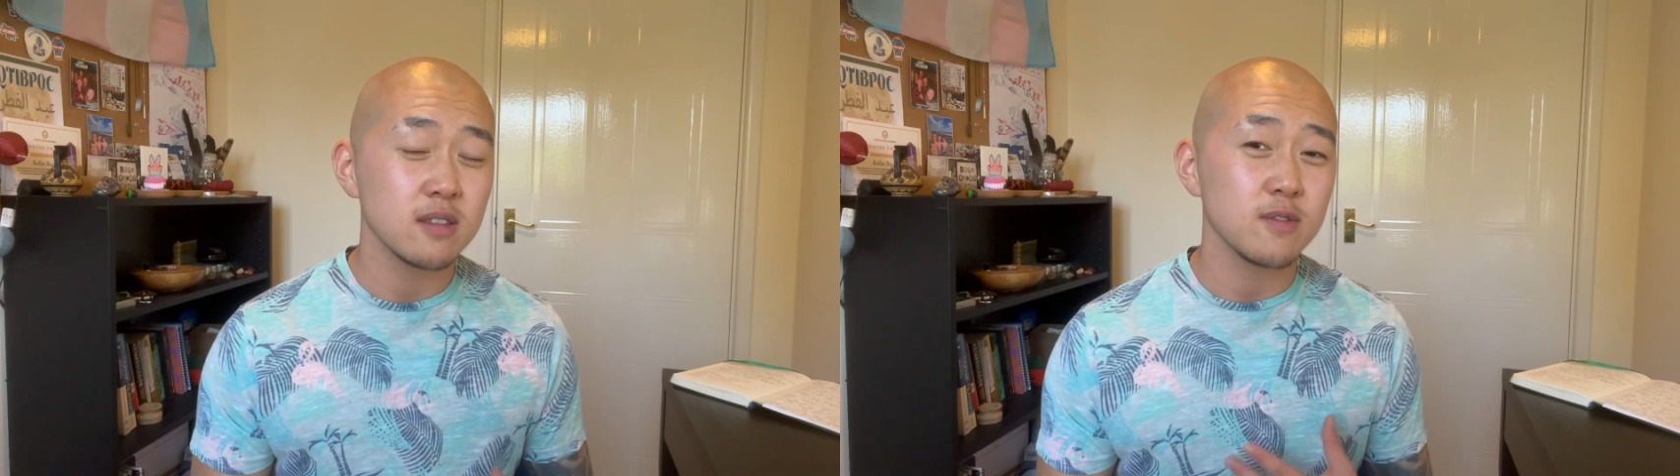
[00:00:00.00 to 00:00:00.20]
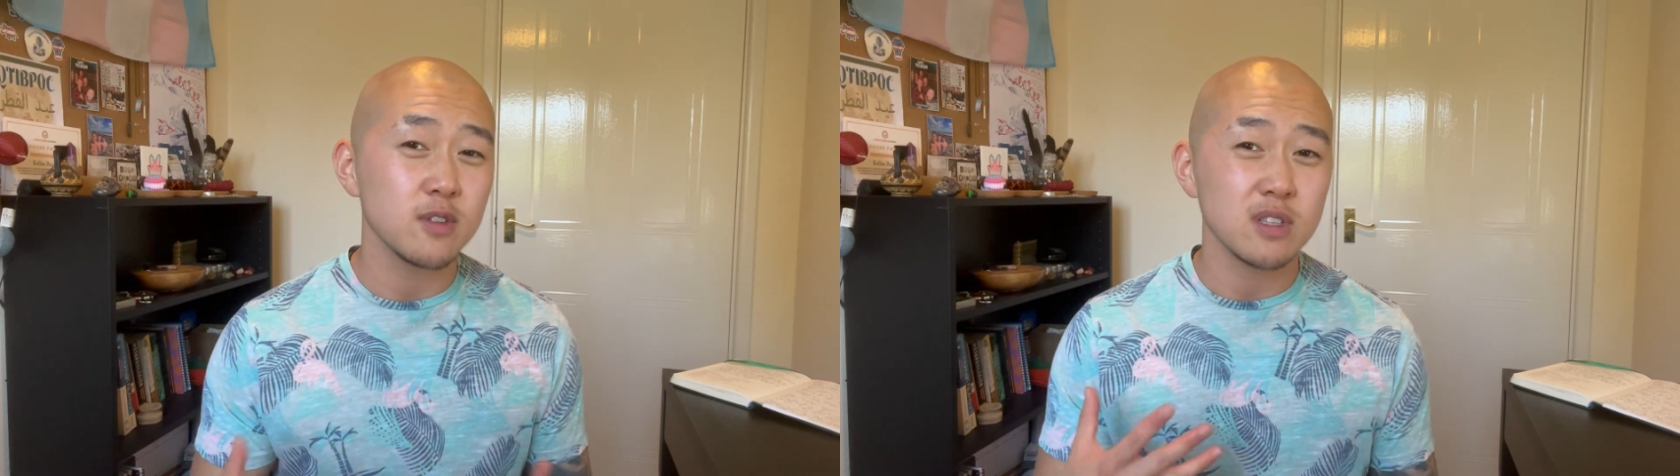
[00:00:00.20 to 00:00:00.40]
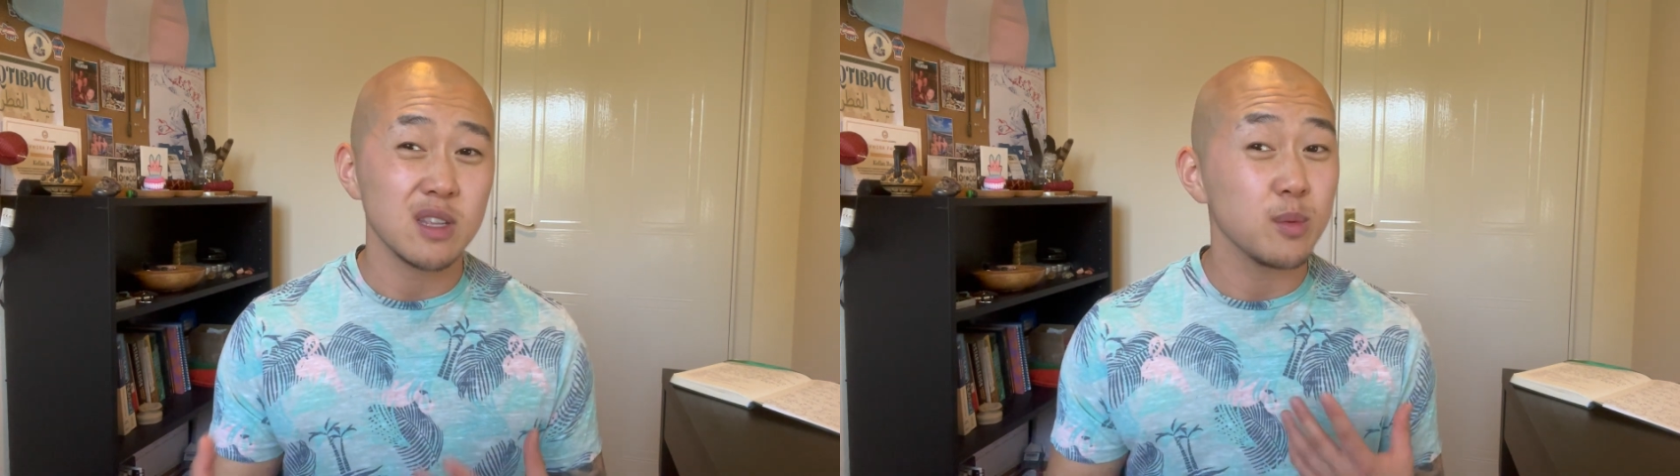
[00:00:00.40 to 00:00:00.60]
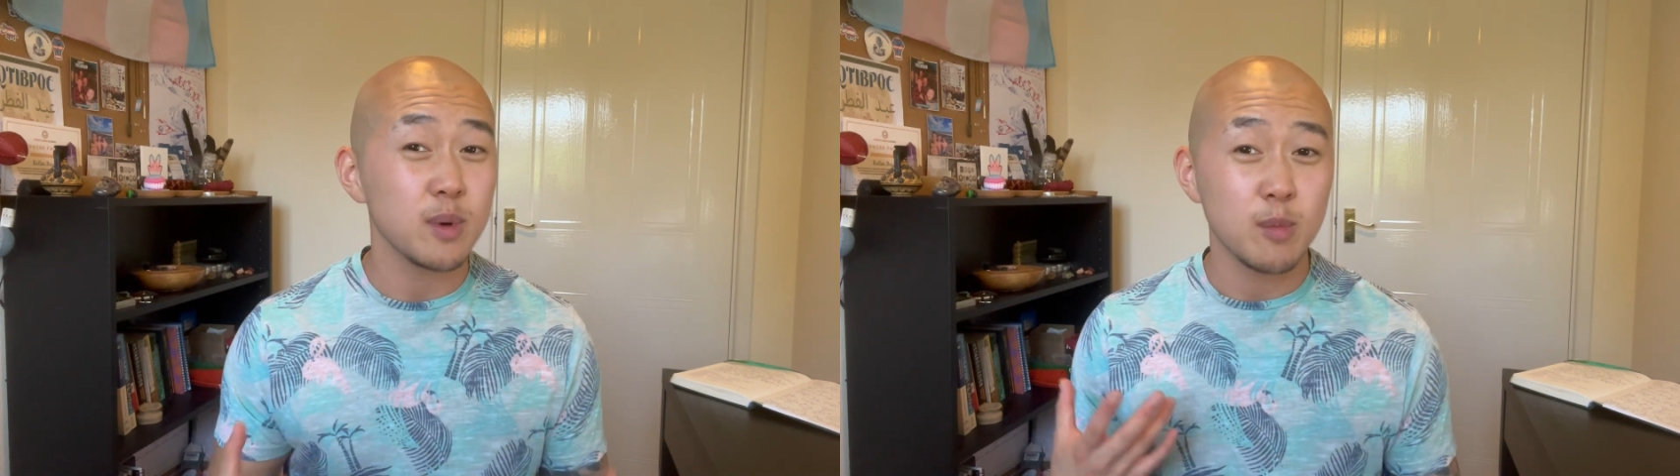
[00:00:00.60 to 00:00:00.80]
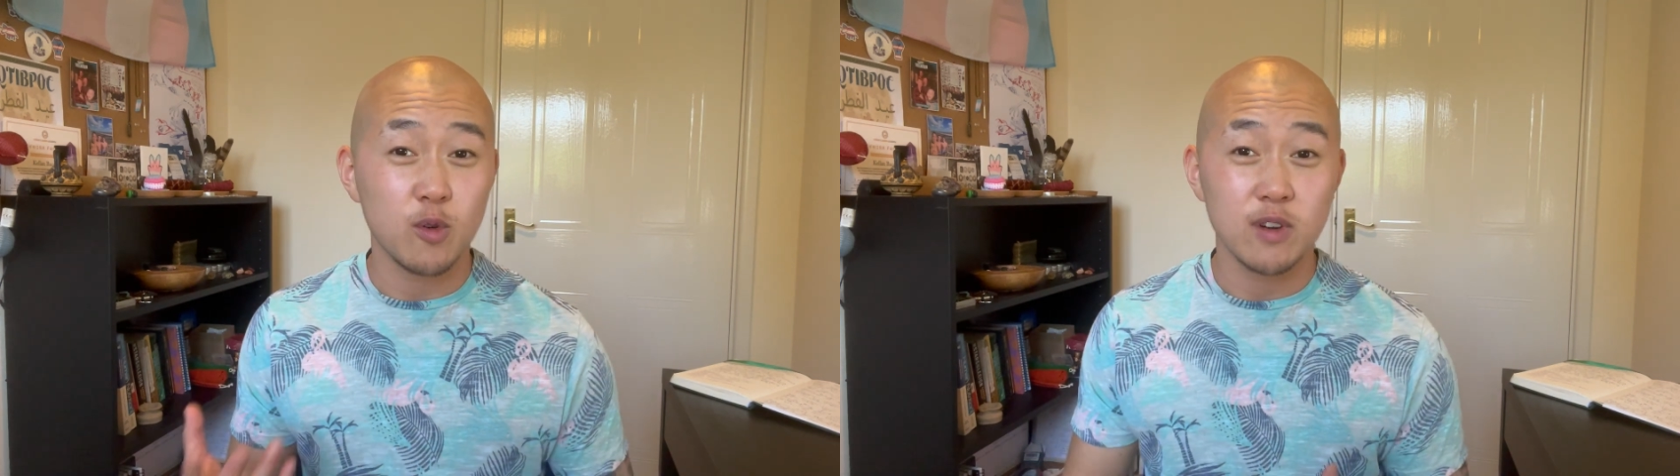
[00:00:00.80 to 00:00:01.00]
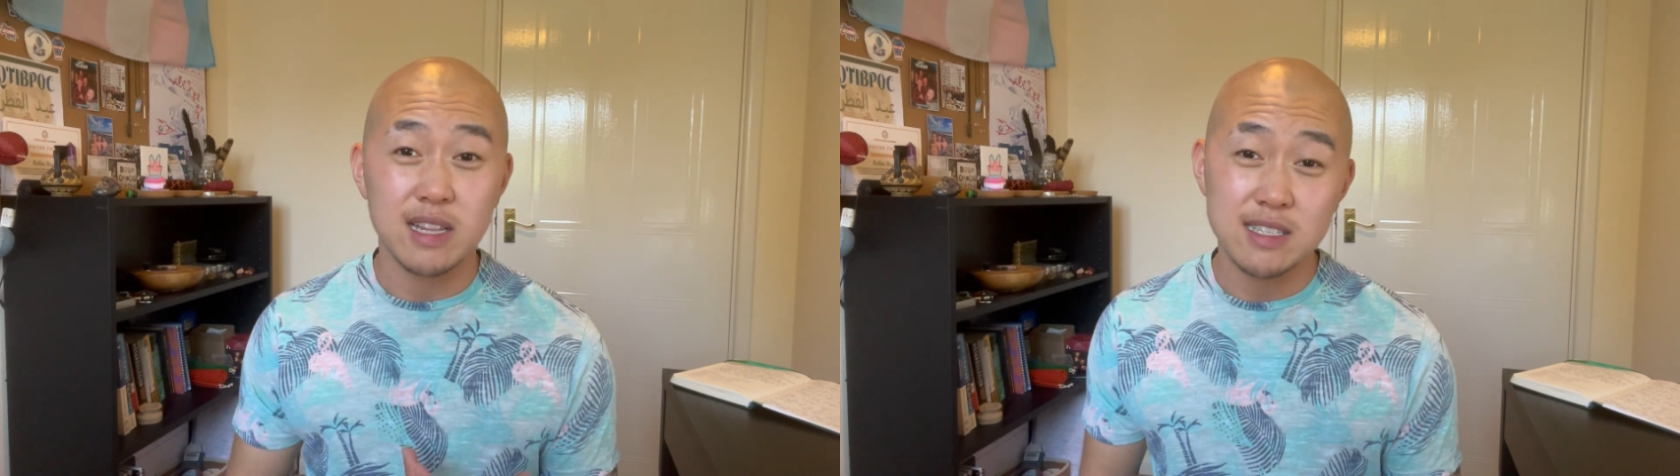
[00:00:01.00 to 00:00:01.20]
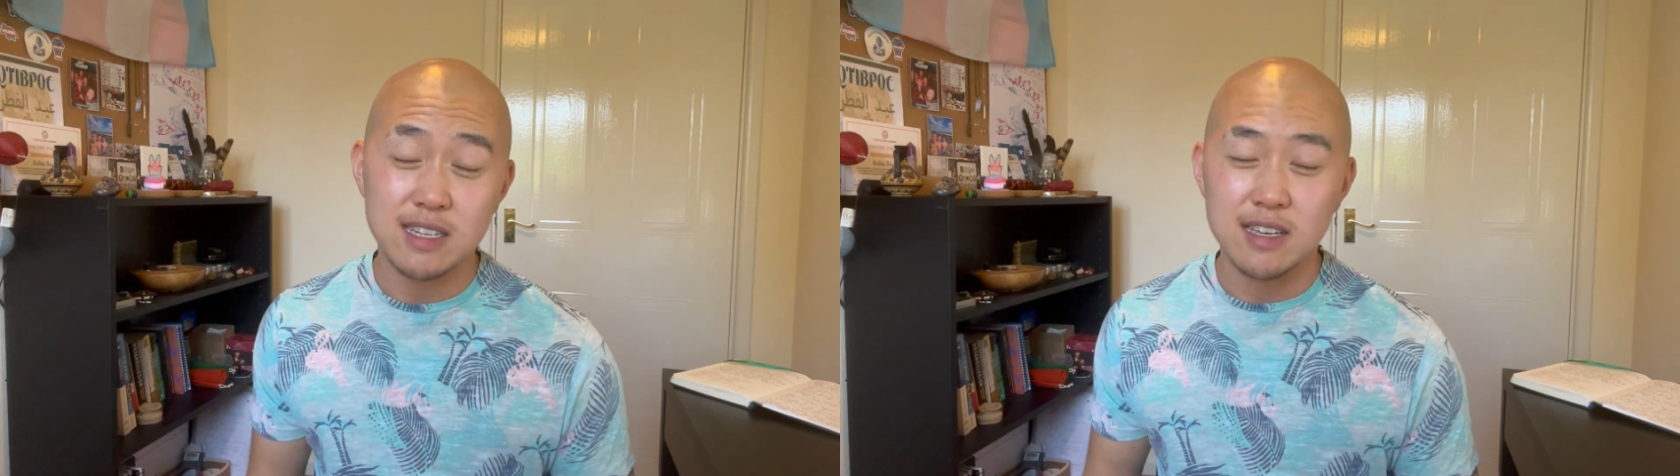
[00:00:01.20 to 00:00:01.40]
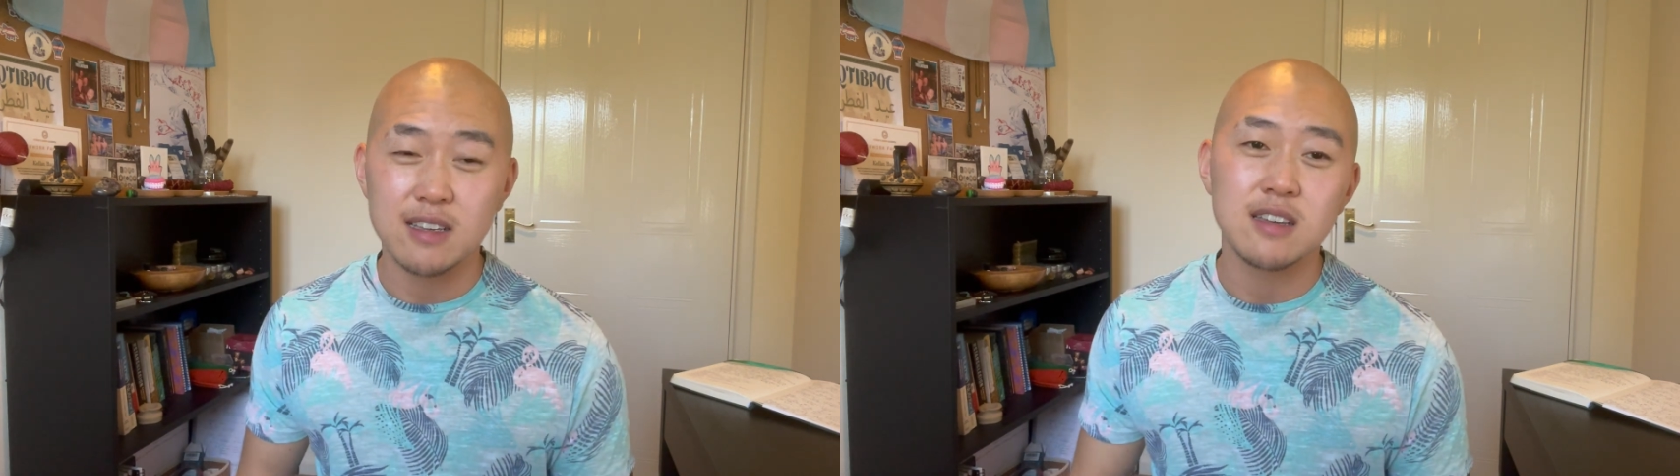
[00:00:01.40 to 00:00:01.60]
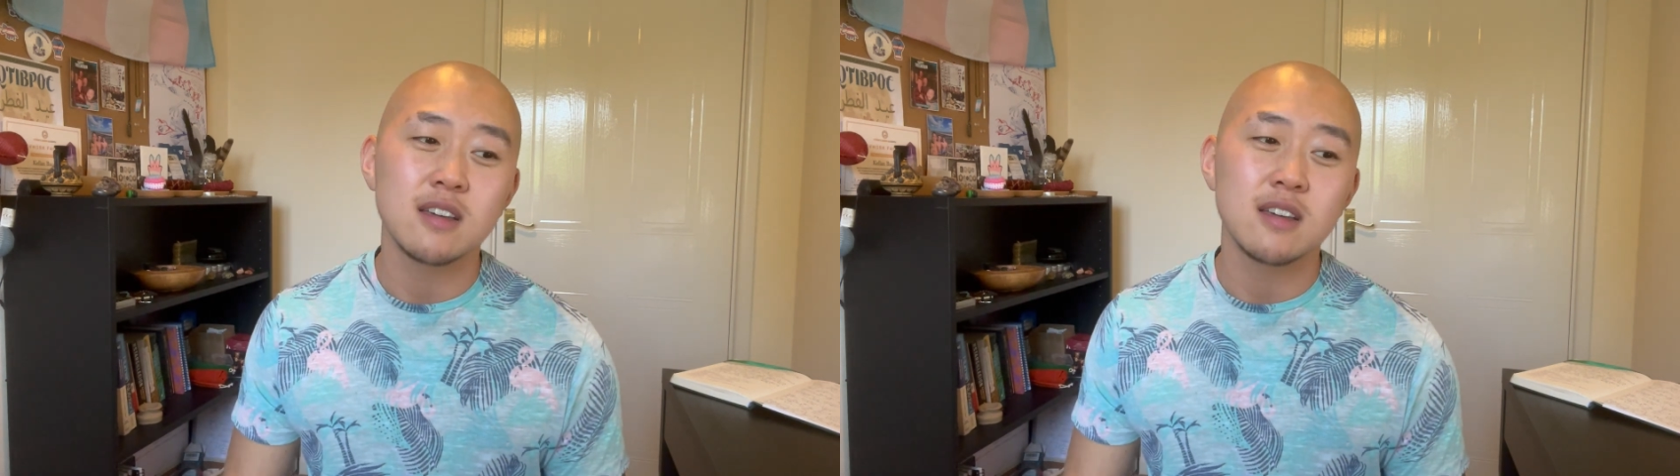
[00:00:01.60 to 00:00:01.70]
that feels a little bit more realistic.